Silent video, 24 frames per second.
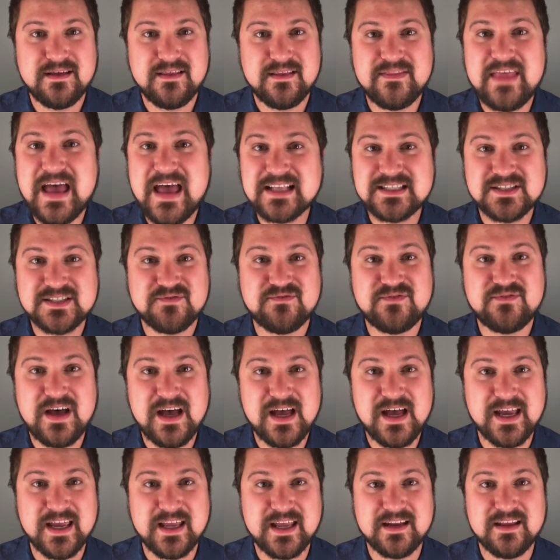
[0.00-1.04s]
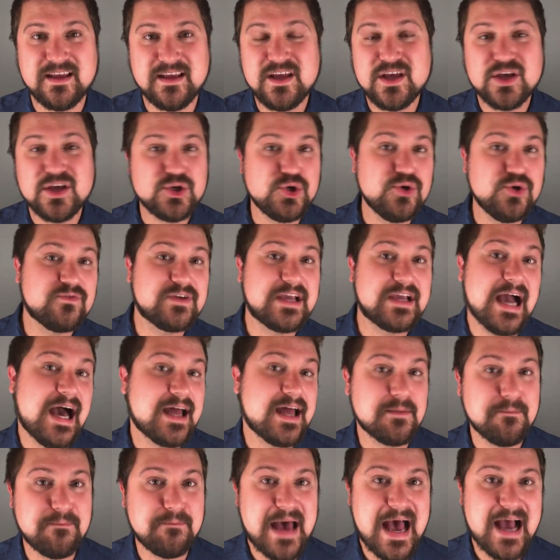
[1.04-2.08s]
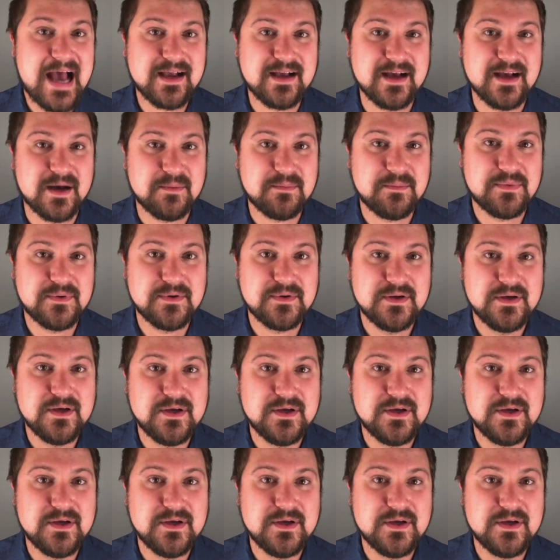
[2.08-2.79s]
that's fine. You've got a backup.